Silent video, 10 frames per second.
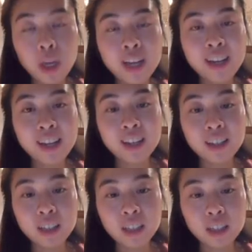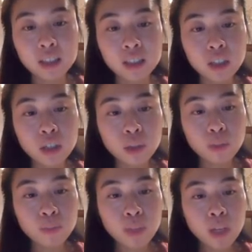to go ahead and click
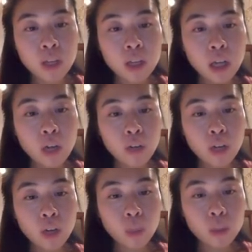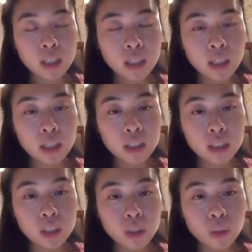Continue. Now over here, once I click
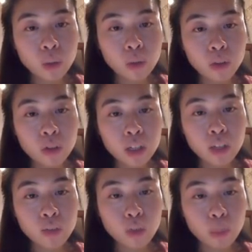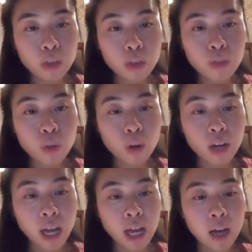Continue, they're going to give you a preview
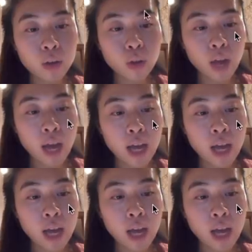on how your